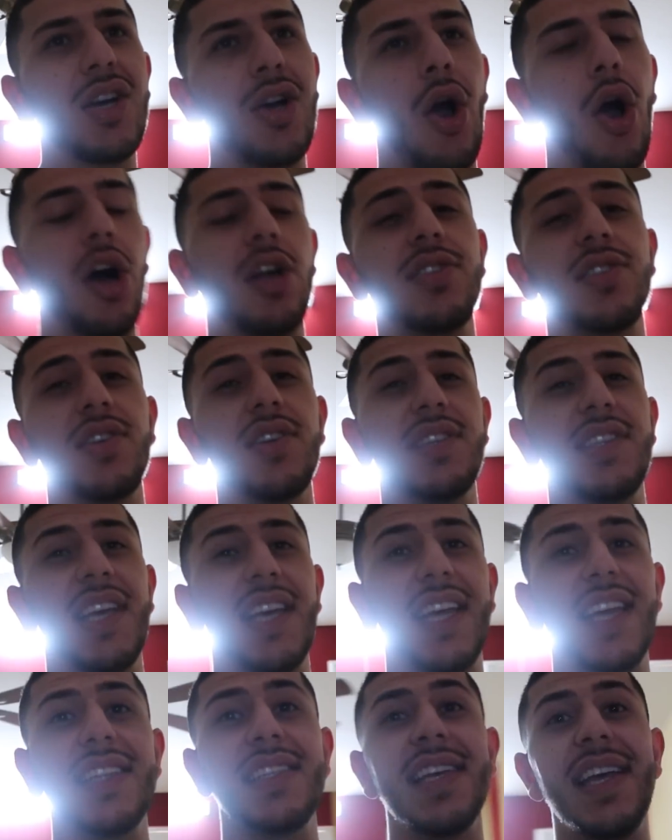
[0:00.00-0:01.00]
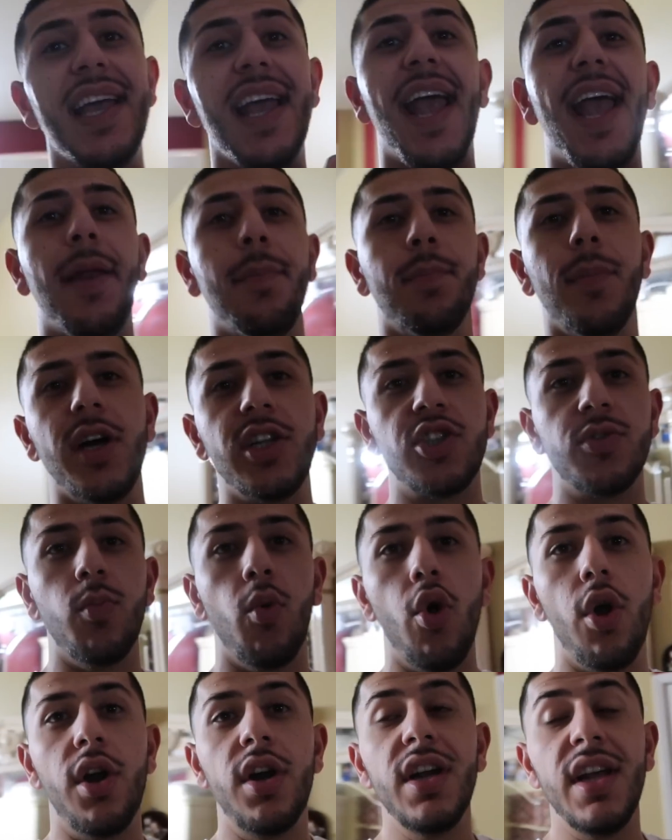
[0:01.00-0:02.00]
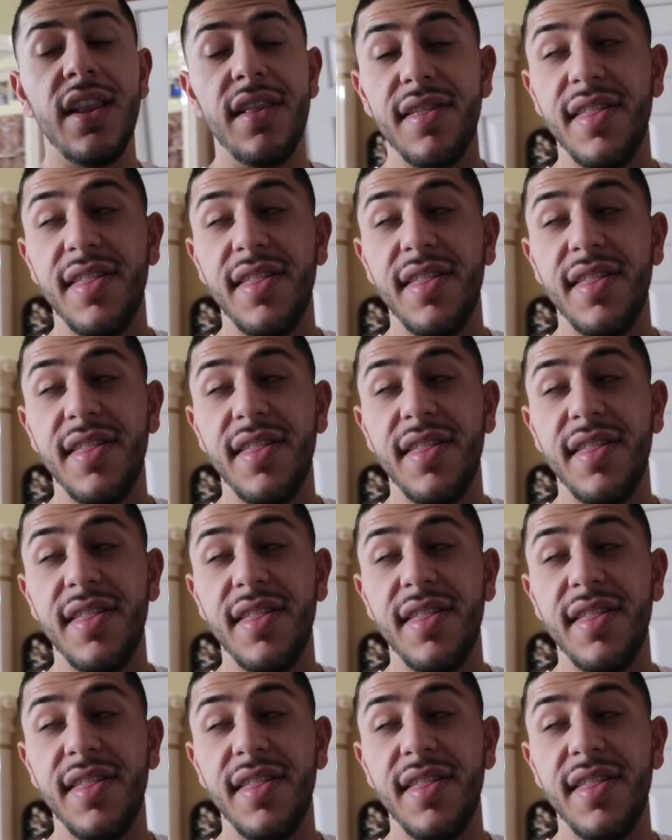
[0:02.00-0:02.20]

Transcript: concert tickets, and much more.